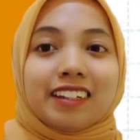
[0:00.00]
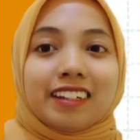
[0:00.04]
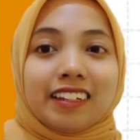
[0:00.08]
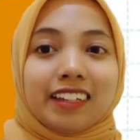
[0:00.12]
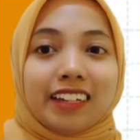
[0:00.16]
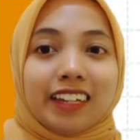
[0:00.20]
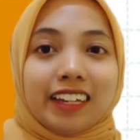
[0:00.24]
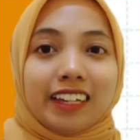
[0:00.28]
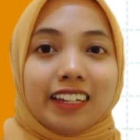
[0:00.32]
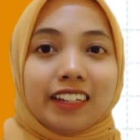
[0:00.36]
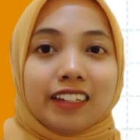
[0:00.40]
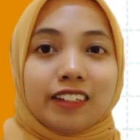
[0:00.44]

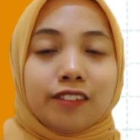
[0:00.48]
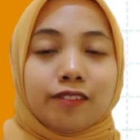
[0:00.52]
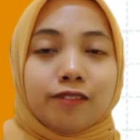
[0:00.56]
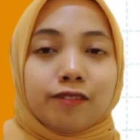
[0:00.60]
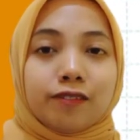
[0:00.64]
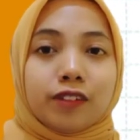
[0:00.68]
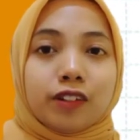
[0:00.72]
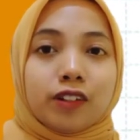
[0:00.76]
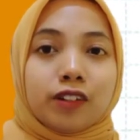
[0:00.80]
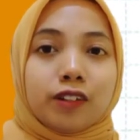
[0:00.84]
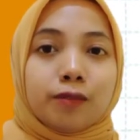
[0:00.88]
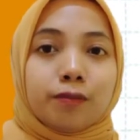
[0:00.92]
And
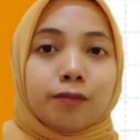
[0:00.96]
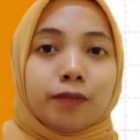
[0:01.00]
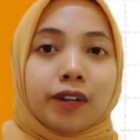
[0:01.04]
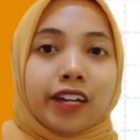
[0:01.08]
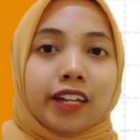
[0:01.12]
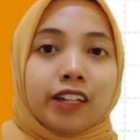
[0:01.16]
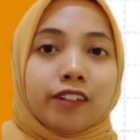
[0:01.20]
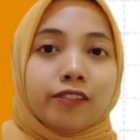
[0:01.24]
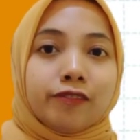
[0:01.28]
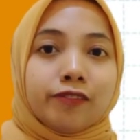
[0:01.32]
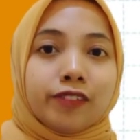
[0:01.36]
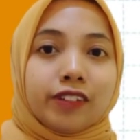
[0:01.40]
for
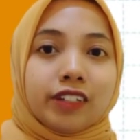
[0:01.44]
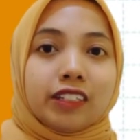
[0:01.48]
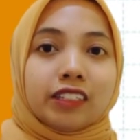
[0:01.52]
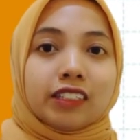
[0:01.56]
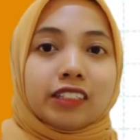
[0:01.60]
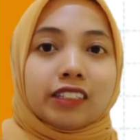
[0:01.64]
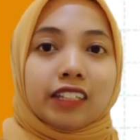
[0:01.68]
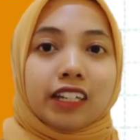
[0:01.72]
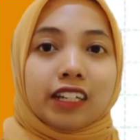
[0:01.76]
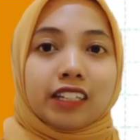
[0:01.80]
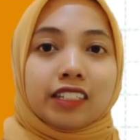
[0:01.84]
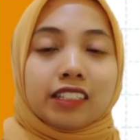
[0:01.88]
main
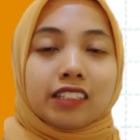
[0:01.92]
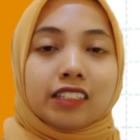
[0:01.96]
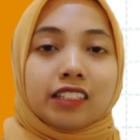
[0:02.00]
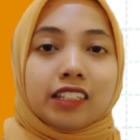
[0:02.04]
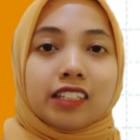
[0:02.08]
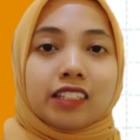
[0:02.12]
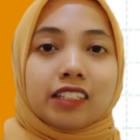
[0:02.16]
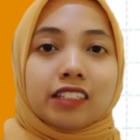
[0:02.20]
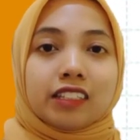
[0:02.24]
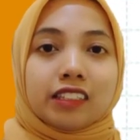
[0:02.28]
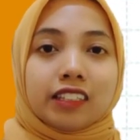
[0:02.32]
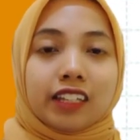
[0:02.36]
field
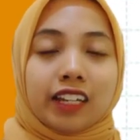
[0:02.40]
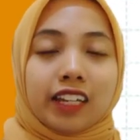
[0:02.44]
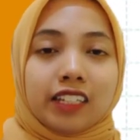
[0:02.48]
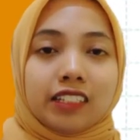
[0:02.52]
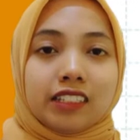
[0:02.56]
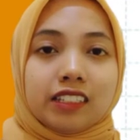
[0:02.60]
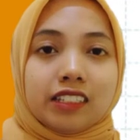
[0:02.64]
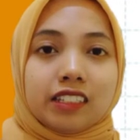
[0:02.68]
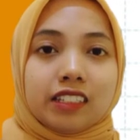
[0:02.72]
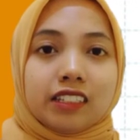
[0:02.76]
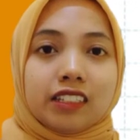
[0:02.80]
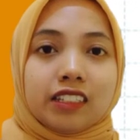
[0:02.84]
testing
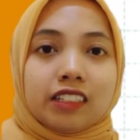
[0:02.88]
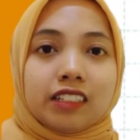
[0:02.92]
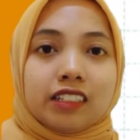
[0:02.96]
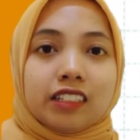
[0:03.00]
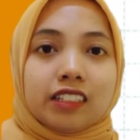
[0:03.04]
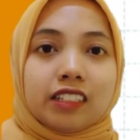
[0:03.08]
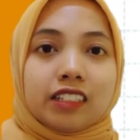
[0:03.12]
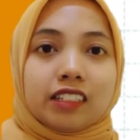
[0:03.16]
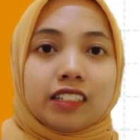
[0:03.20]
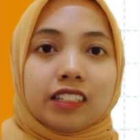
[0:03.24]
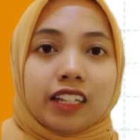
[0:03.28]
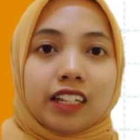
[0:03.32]
stage, in
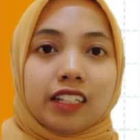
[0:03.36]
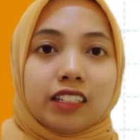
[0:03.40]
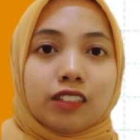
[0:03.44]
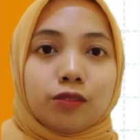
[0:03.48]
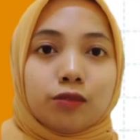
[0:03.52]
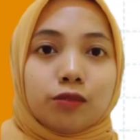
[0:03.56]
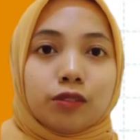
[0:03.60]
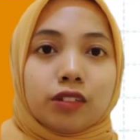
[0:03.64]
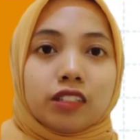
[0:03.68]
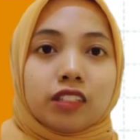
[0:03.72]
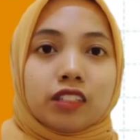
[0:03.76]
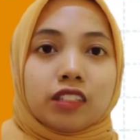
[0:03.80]
this stage
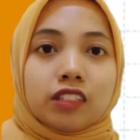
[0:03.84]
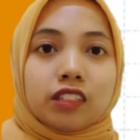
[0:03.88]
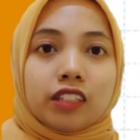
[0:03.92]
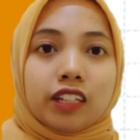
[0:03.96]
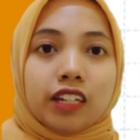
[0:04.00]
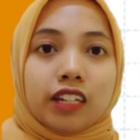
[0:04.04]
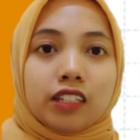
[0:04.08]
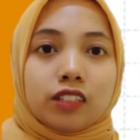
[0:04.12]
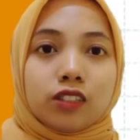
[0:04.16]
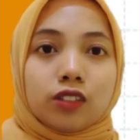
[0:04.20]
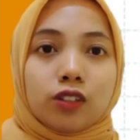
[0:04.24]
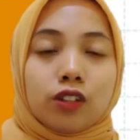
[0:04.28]
was
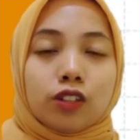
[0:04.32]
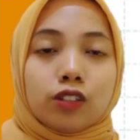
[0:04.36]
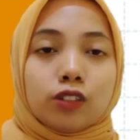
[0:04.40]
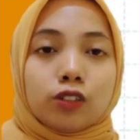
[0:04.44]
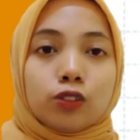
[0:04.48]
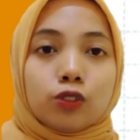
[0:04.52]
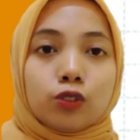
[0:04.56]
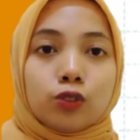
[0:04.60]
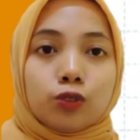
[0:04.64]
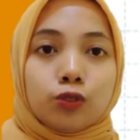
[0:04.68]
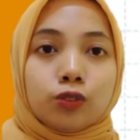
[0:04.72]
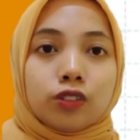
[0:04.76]
test
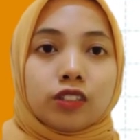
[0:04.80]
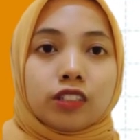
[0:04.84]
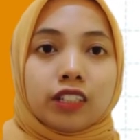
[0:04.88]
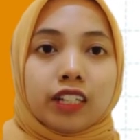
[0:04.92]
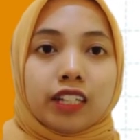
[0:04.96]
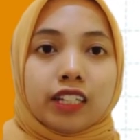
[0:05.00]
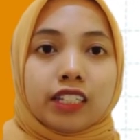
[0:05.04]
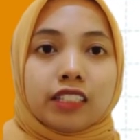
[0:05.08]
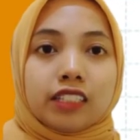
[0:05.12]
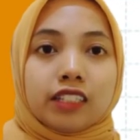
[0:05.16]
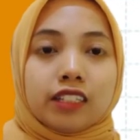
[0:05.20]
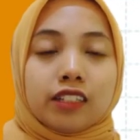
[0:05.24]
on 2
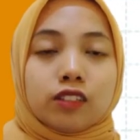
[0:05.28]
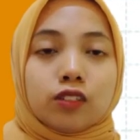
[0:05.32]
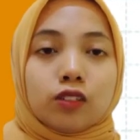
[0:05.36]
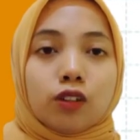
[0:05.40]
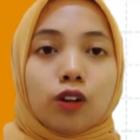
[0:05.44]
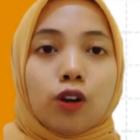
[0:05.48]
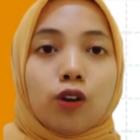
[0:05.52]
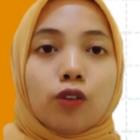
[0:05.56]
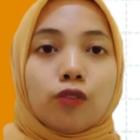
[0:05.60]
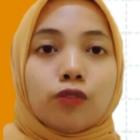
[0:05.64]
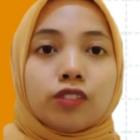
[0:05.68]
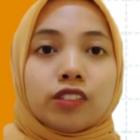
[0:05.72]
classes
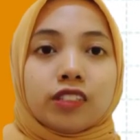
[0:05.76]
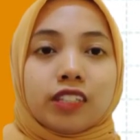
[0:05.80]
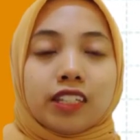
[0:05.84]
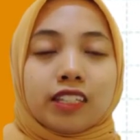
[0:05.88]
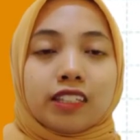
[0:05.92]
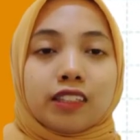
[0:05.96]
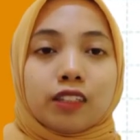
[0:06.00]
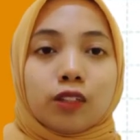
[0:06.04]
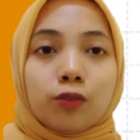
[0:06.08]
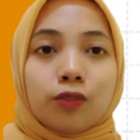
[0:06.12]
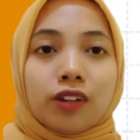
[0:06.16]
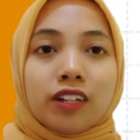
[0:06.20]
of
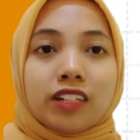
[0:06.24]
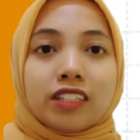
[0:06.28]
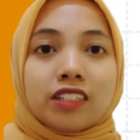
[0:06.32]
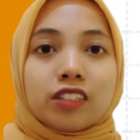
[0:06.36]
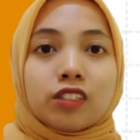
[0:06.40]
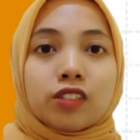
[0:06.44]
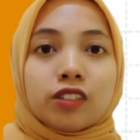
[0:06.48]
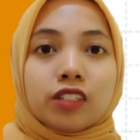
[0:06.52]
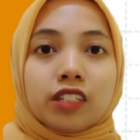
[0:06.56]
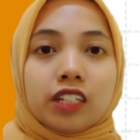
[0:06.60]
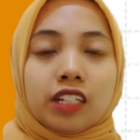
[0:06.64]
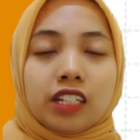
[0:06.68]
61
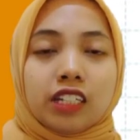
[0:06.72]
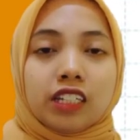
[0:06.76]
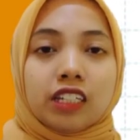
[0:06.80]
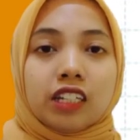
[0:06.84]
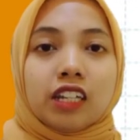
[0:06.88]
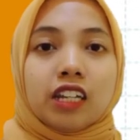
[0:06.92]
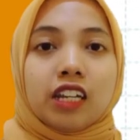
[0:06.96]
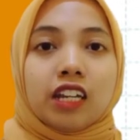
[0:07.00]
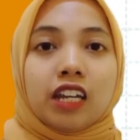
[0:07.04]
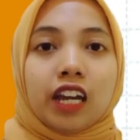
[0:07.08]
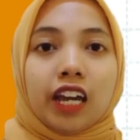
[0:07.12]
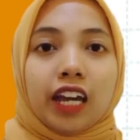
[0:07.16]
students,
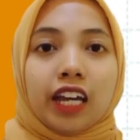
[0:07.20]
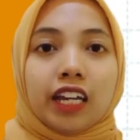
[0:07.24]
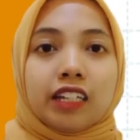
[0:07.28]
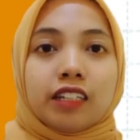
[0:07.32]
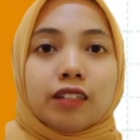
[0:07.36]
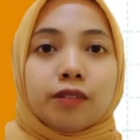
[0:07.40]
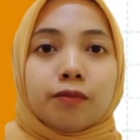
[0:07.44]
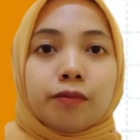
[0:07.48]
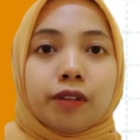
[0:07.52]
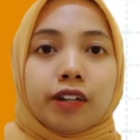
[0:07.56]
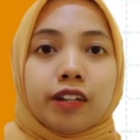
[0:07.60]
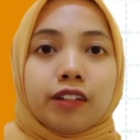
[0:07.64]
and
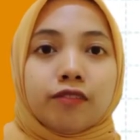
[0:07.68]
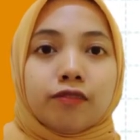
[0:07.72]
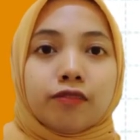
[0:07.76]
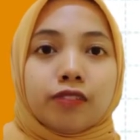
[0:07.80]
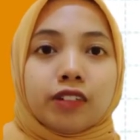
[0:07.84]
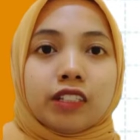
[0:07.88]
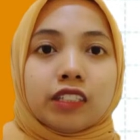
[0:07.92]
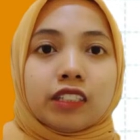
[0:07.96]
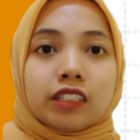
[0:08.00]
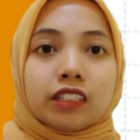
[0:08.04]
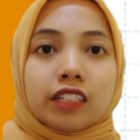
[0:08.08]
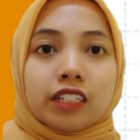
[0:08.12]
the main
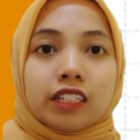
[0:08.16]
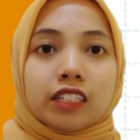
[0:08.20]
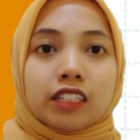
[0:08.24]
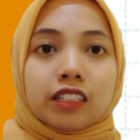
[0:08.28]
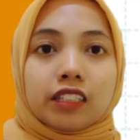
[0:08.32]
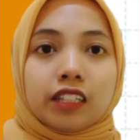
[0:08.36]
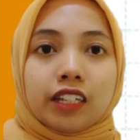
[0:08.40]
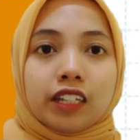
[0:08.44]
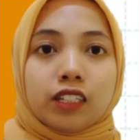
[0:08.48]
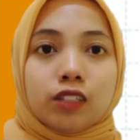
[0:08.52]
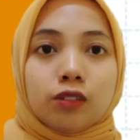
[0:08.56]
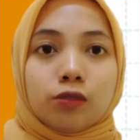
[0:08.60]
field test
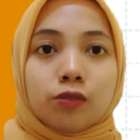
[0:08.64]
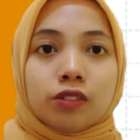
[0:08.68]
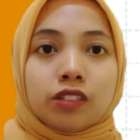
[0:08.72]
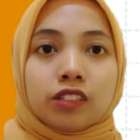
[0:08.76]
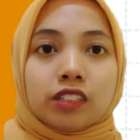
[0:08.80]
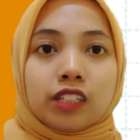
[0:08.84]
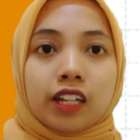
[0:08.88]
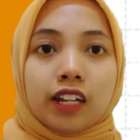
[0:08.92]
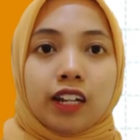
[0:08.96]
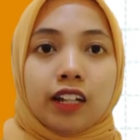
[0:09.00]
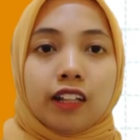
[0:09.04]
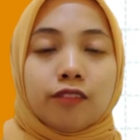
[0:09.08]
stage
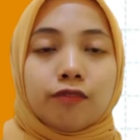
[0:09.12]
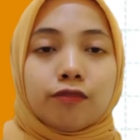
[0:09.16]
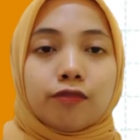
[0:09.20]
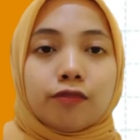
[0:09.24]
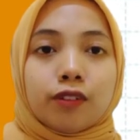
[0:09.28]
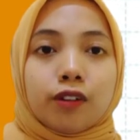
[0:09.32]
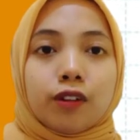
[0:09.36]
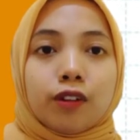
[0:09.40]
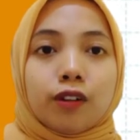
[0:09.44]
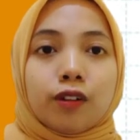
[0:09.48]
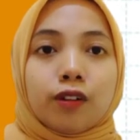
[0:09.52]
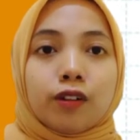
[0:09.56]
was held
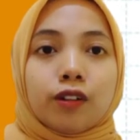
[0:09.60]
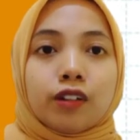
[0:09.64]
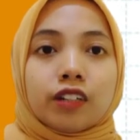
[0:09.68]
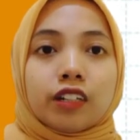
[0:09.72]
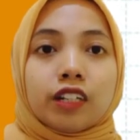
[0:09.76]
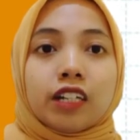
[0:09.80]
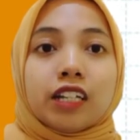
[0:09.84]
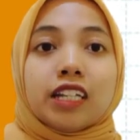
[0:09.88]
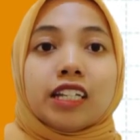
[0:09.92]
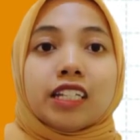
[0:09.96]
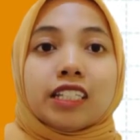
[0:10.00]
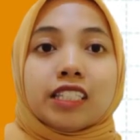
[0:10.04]
for
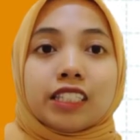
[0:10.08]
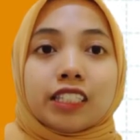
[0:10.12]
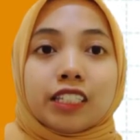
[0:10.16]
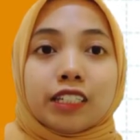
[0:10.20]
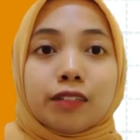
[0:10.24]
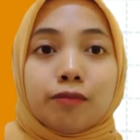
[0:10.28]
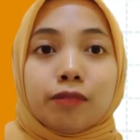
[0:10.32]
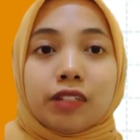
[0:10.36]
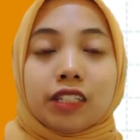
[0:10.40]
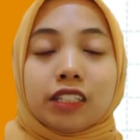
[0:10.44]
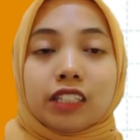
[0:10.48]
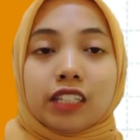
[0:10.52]

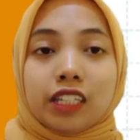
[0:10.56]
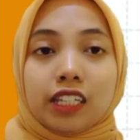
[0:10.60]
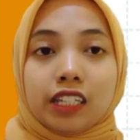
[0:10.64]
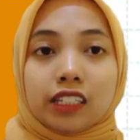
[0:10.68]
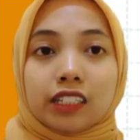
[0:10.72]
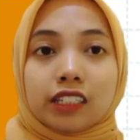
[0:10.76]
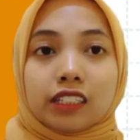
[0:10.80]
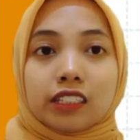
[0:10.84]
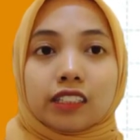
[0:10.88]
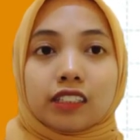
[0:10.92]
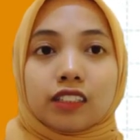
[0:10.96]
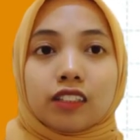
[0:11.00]
3
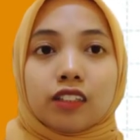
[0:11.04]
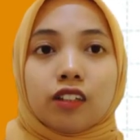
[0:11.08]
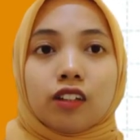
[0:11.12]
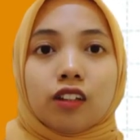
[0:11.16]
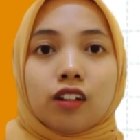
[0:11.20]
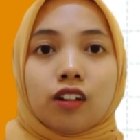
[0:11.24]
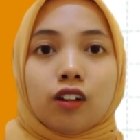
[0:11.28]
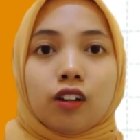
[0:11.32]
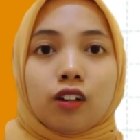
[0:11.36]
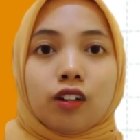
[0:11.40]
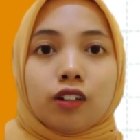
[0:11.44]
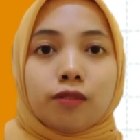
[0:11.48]
meetings
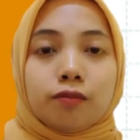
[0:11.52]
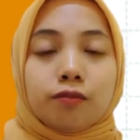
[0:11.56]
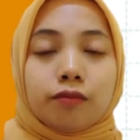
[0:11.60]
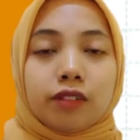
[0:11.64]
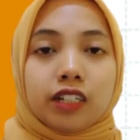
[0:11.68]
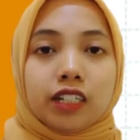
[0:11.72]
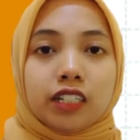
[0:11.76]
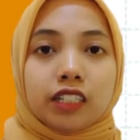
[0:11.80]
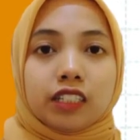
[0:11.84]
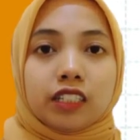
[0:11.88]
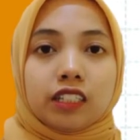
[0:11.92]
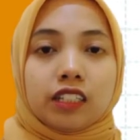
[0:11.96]
on
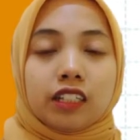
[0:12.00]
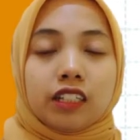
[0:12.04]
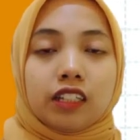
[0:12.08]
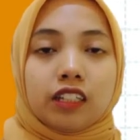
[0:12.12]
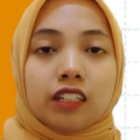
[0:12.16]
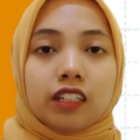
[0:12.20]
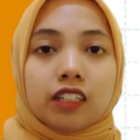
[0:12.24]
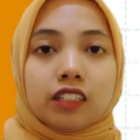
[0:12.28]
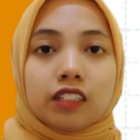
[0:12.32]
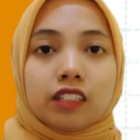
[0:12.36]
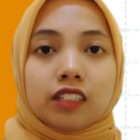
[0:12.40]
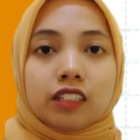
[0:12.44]
March
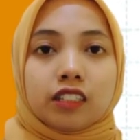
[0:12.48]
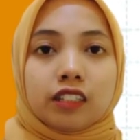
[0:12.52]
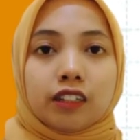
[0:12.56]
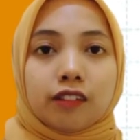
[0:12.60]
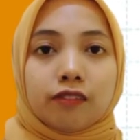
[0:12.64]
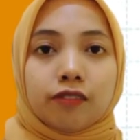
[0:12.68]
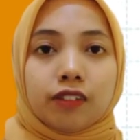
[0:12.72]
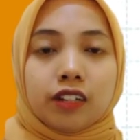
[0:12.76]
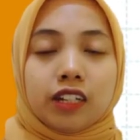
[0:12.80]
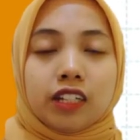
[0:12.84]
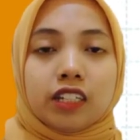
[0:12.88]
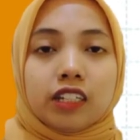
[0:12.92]

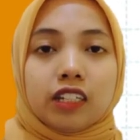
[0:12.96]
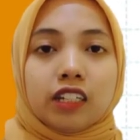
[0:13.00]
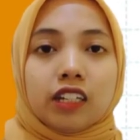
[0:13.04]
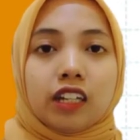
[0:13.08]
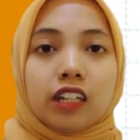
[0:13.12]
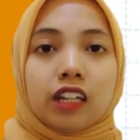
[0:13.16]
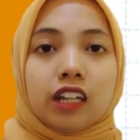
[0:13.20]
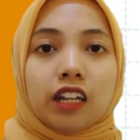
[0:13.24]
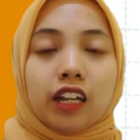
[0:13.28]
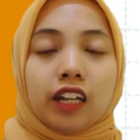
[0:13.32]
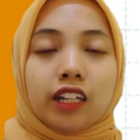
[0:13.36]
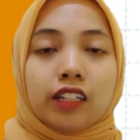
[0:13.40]
7
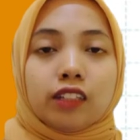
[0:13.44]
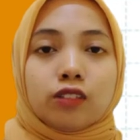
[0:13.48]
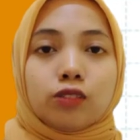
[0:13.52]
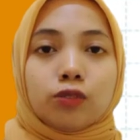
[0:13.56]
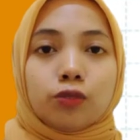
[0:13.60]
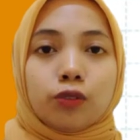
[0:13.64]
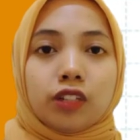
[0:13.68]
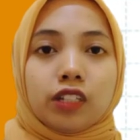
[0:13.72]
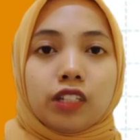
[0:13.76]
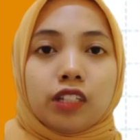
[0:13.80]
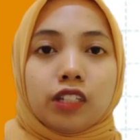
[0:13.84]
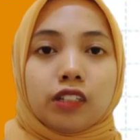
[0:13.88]
and
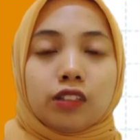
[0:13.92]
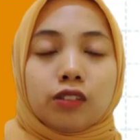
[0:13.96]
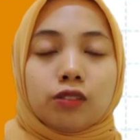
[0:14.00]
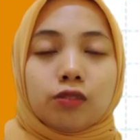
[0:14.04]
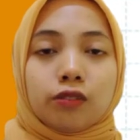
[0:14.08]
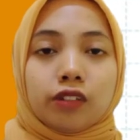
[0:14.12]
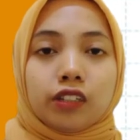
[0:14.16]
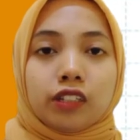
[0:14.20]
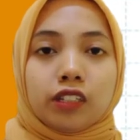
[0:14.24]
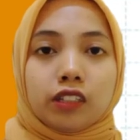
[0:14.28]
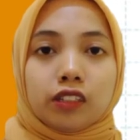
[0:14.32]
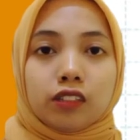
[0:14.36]

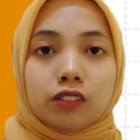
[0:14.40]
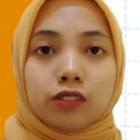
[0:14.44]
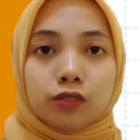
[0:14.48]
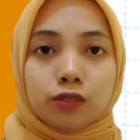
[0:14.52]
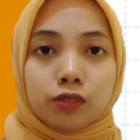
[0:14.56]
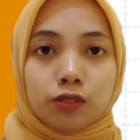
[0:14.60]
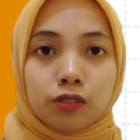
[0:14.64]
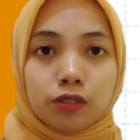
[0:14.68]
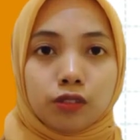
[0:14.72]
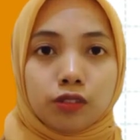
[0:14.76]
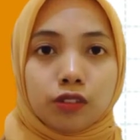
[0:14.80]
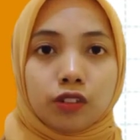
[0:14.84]

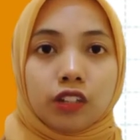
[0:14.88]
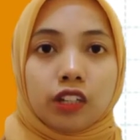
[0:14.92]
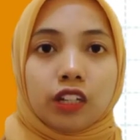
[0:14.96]
2022,